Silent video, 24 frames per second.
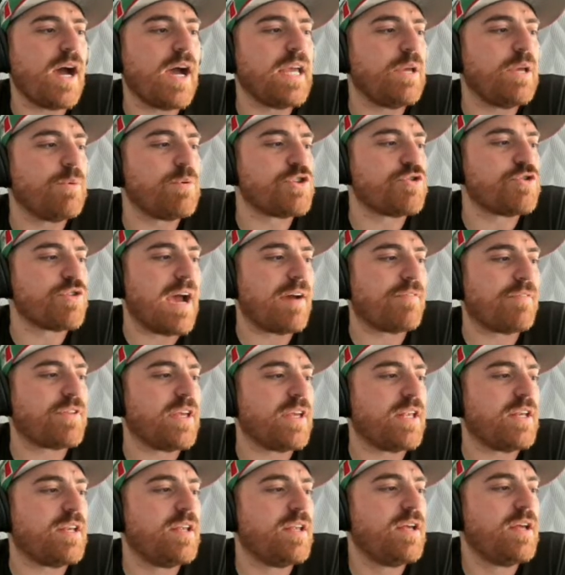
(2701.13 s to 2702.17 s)
He was
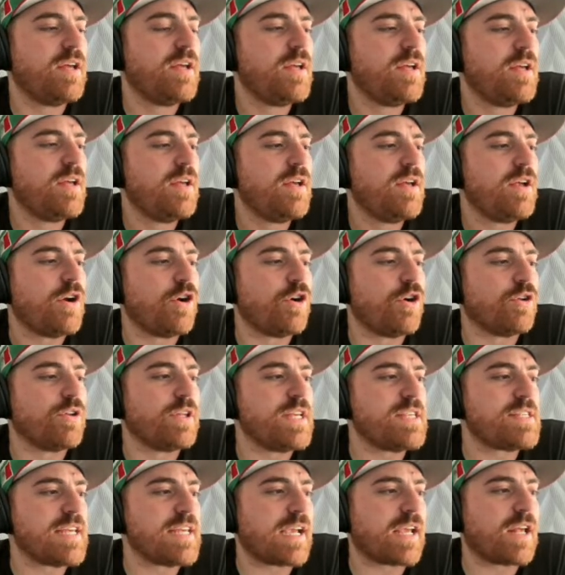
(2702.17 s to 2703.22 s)
drafted early
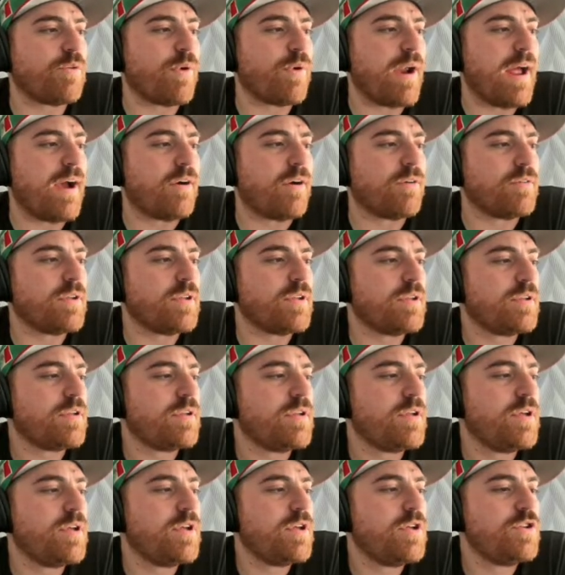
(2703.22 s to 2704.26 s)
2nd round.
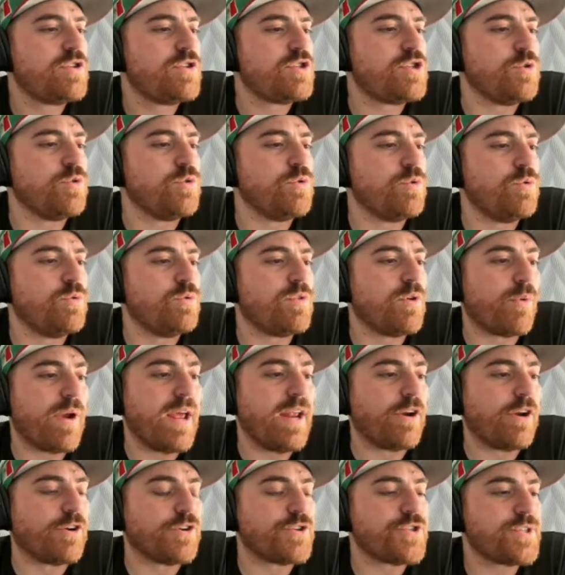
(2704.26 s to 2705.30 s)
to the
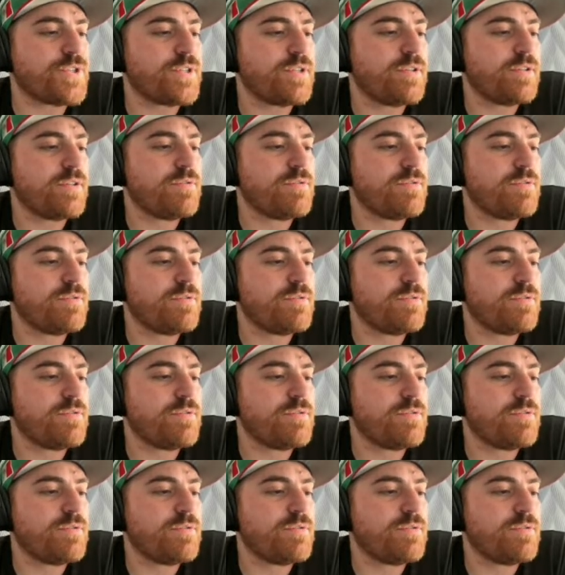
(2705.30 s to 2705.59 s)
Raiders.